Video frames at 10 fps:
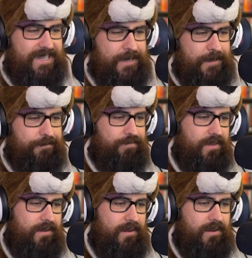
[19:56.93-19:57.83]
Nope.
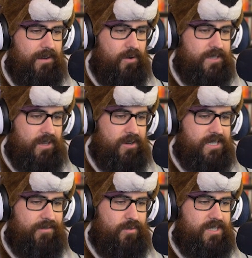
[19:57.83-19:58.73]
No, as long as
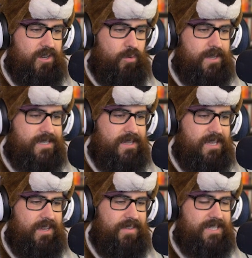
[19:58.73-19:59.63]
everyone still wants to
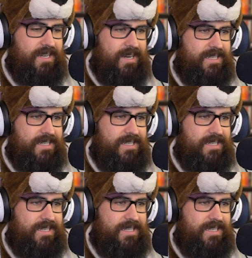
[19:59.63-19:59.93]
leave, that's not